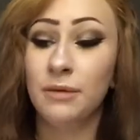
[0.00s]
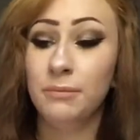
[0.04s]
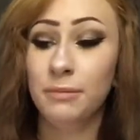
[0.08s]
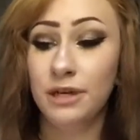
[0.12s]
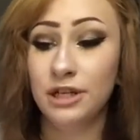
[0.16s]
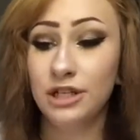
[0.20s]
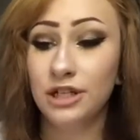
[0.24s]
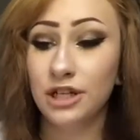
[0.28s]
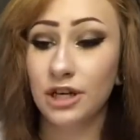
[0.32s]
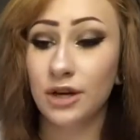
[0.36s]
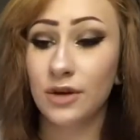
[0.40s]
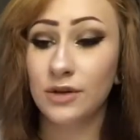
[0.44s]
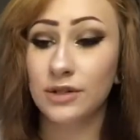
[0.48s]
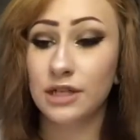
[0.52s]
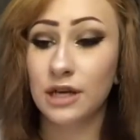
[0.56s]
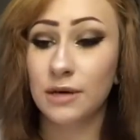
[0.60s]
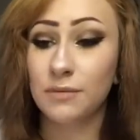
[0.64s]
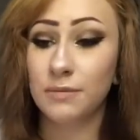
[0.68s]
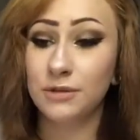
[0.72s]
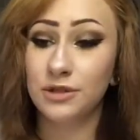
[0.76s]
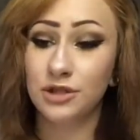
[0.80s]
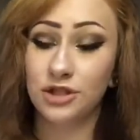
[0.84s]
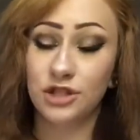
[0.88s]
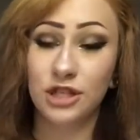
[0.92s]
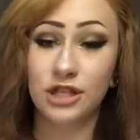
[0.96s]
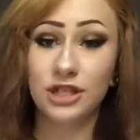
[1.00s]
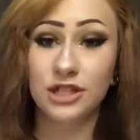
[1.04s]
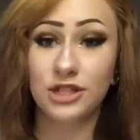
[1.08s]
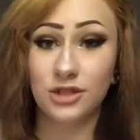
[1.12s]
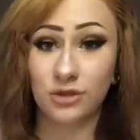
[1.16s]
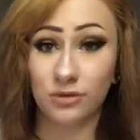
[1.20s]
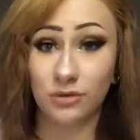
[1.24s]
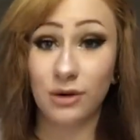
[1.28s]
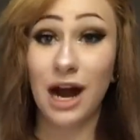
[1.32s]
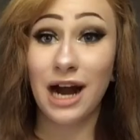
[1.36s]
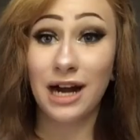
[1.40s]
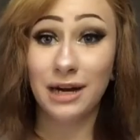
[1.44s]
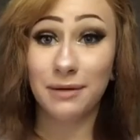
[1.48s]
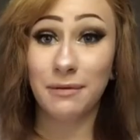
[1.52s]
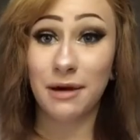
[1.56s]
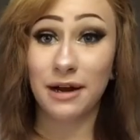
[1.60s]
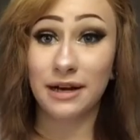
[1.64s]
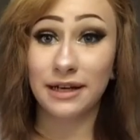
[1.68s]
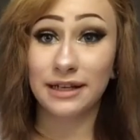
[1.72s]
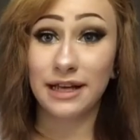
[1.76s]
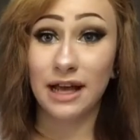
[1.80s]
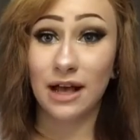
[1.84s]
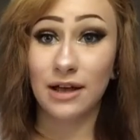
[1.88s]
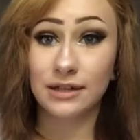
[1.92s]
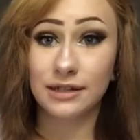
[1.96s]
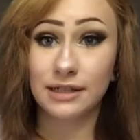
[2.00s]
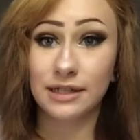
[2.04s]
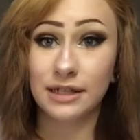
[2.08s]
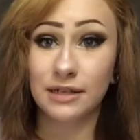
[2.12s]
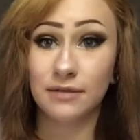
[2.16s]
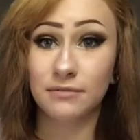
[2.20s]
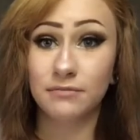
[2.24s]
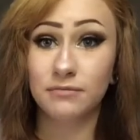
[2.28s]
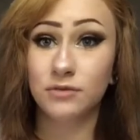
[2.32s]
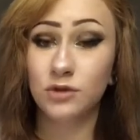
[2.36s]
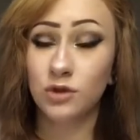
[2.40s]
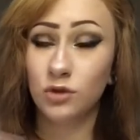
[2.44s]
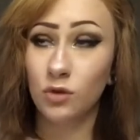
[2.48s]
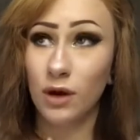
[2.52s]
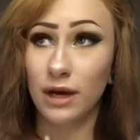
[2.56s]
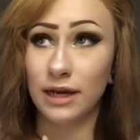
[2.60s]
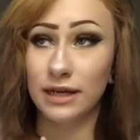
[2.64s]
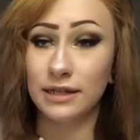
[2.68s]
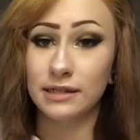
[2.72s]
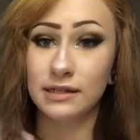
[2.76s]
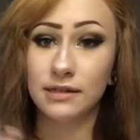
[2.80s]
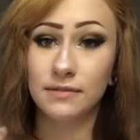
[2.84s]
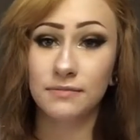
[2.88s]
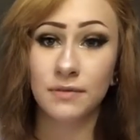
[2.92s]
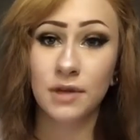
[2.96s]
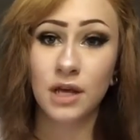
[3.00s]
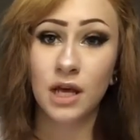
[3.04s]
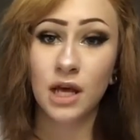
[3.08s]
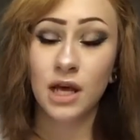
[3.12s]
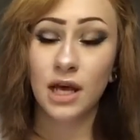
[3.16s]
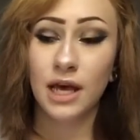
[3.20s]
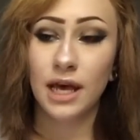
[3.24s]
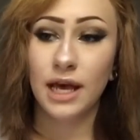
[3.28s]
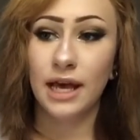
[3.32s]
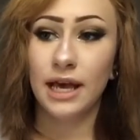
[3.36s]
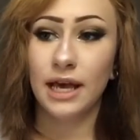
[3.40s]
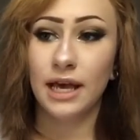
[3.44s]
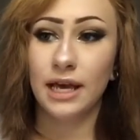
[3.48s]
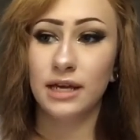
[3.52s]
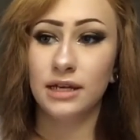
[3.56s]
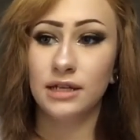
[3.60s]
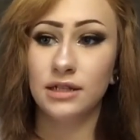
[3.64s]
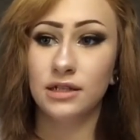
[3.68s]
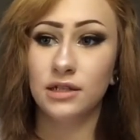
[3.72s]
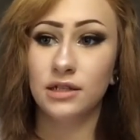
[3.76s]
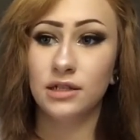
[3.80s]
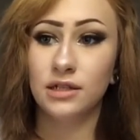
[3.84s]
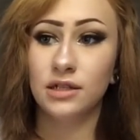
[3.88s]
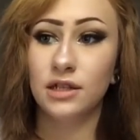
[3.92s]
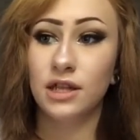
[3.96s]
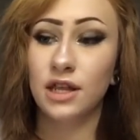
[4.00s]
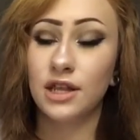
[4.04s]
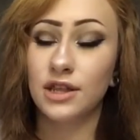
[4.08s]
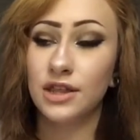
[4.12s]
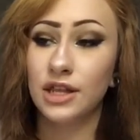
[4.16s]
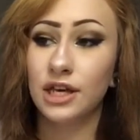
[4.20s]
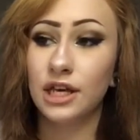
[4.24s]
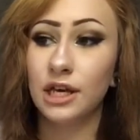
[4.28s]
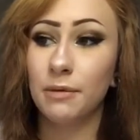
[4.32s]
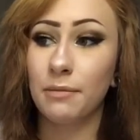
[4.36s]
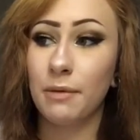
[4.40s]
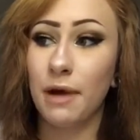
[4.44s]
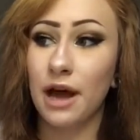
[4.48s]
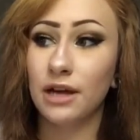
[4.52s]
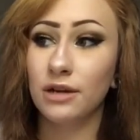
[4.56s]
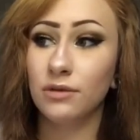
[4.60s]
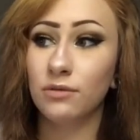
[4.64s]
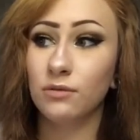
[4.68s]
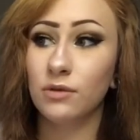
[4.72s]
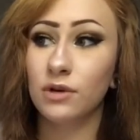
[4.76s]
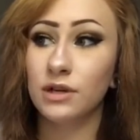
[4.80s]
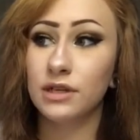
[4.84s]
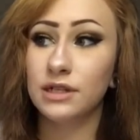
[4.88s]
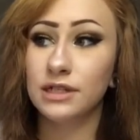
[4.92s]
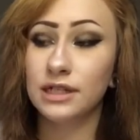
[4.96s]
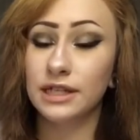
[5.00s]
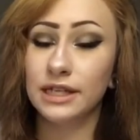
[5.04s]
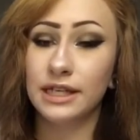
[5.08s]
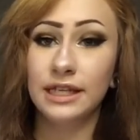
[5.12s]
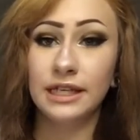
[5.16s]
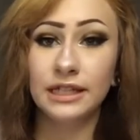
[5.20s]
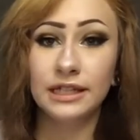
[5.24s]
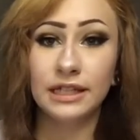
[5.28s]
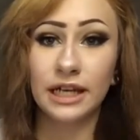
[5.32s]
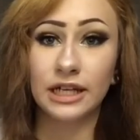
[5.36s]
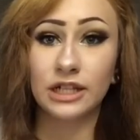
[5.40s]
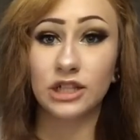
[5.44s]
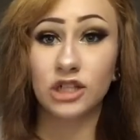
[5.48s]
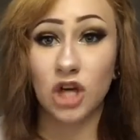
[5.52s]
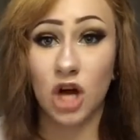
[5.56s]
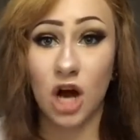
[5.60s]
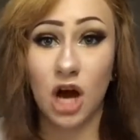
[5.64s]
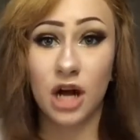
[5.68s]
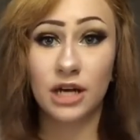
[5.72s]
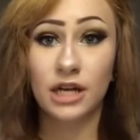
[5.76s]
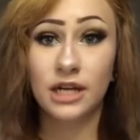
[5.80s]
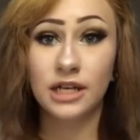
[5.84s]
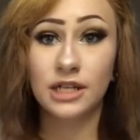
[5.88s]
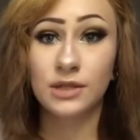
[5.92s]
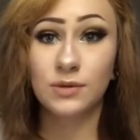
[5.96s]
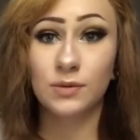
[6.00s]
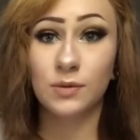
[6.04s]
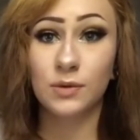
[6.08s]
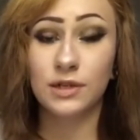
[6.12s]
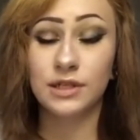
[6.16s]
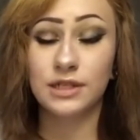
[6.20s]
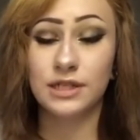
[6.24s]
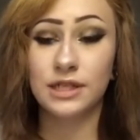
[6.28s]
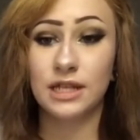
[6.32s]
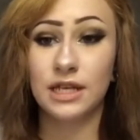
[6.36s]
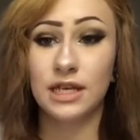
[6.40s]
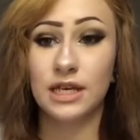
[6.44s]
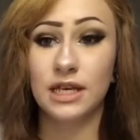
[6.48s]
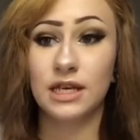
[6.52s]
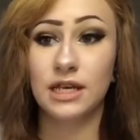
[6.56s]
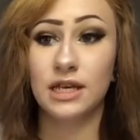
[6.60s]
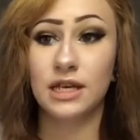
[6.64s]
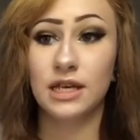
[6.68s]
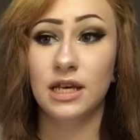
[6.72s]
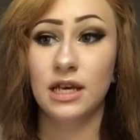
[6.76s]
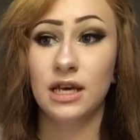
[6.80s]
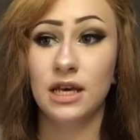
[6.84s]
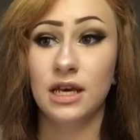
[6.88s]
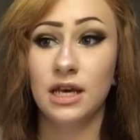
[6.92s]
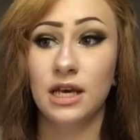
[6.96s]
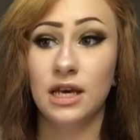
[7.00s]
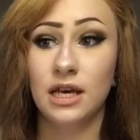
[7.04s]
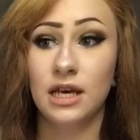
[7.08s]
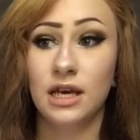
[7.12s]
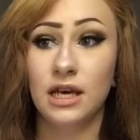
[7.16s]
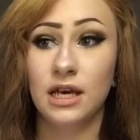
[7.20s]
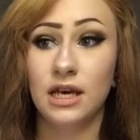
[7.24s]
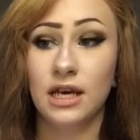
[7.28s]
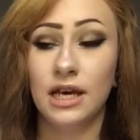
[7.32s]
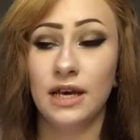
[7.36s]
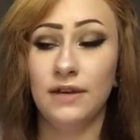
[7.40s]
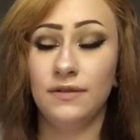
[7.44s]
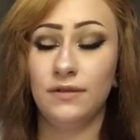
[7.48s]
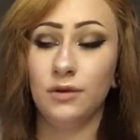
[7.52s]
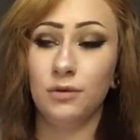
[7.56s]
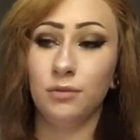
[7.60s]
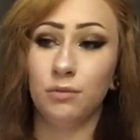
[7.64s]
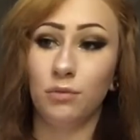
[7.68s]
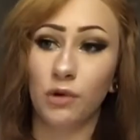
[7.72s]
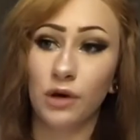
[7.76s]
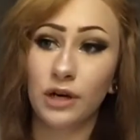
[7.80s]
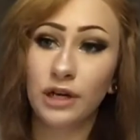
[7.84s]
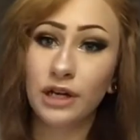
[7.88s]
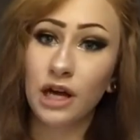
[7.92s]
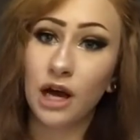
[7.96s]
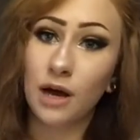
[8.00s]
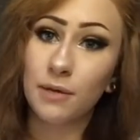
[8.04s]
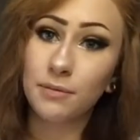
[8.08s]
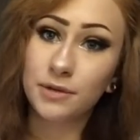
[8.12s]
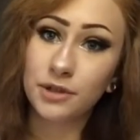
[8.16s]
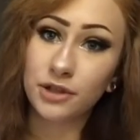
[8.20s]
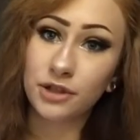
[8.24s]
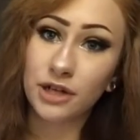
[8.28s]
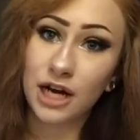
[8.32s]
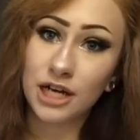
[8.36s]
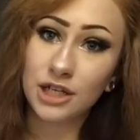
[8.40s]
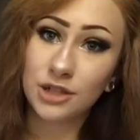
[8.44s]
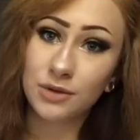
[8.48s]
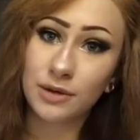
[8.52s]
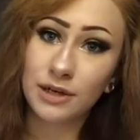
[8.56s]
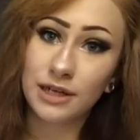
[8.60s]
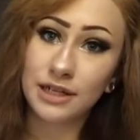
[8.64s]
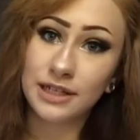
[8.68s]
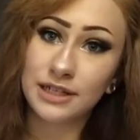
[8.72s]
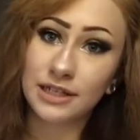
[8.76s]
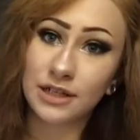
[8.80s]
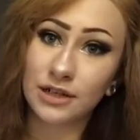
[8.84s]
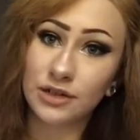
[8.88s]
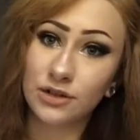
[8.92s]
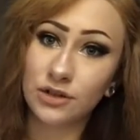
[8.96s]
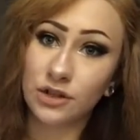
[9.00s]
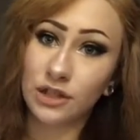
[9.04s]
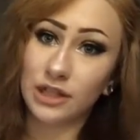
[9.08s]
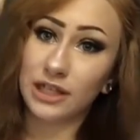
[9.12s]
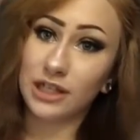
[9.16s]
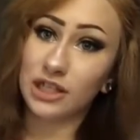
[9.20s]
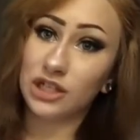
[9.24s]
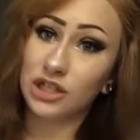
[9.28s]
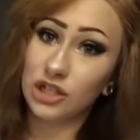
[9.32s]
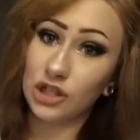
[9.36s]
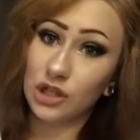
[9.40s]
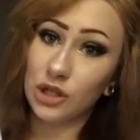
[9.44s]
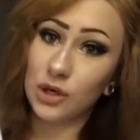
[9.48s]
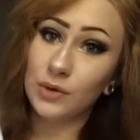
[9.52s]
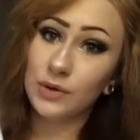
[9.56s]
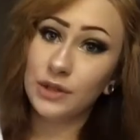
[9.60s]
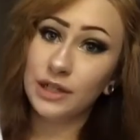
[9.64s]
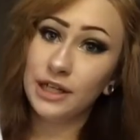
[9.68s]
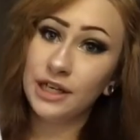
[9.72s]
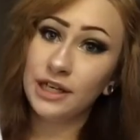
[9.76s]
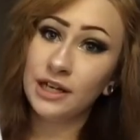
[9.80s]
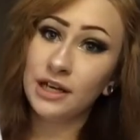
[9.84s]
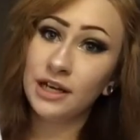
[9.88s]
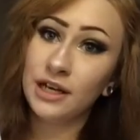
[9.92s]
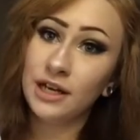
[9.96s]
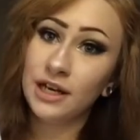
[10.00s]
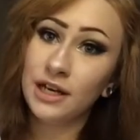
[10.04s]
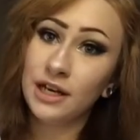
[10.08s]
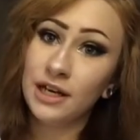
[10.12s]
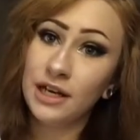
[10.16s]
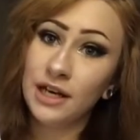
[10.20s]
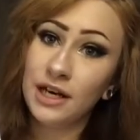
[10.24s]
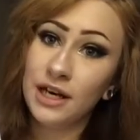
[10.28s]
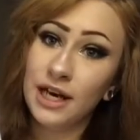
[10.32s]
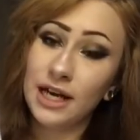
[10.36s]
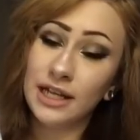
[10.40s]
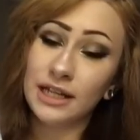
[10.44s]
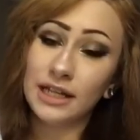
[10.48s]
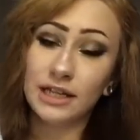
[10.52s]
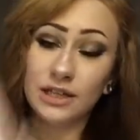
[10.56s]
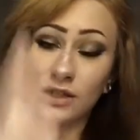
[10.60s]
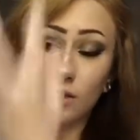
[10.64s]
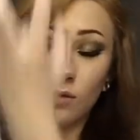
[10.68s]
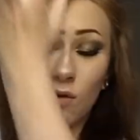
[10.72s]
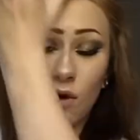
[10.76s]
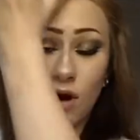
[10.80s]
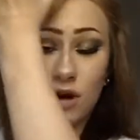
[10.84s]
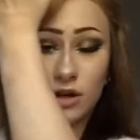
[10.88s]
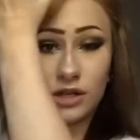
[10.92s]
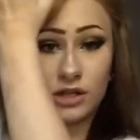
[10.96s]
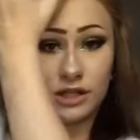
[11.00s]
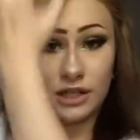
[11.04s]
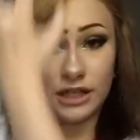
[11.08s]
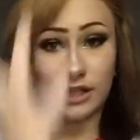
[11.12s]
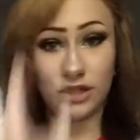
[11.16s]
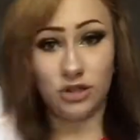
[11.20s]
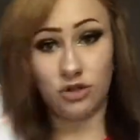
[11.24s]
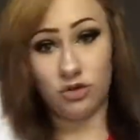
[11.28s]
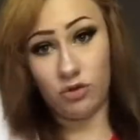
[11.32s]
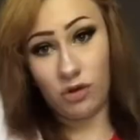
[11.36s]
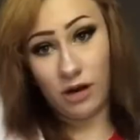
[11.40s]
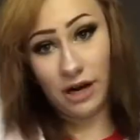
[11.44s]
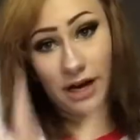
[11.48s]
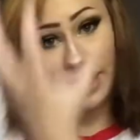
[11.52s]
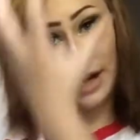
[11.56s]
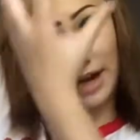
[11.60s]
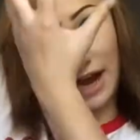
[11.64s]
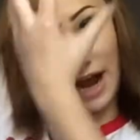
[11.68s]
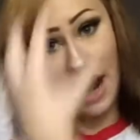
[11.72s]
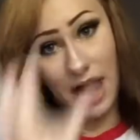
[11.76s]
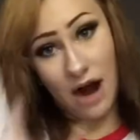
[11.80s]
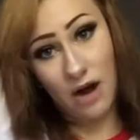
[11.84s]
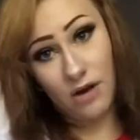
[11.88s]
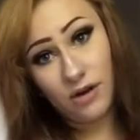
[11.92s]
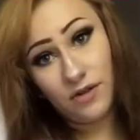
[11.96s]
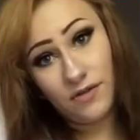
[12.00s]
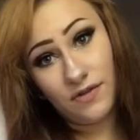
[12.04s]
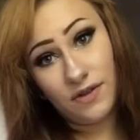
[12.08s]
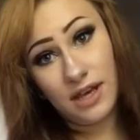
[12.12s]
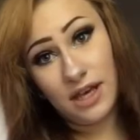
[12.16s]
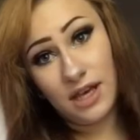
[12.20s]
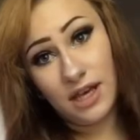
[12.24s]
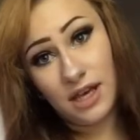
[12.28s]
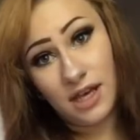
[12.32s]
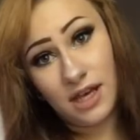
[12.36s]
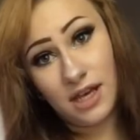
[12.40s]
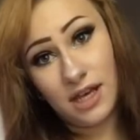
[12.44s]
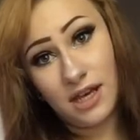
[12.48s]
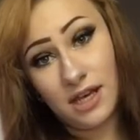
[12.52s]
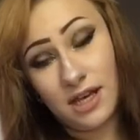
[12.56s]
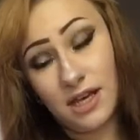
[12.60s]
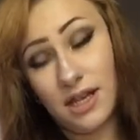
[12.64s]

PJ goes up, and she gets the right amount of calcium twice. And the thing about it was that he had, like, taught us was that if you bring up the graduated cylinder, like, slowly and let the water, like, drain out of it,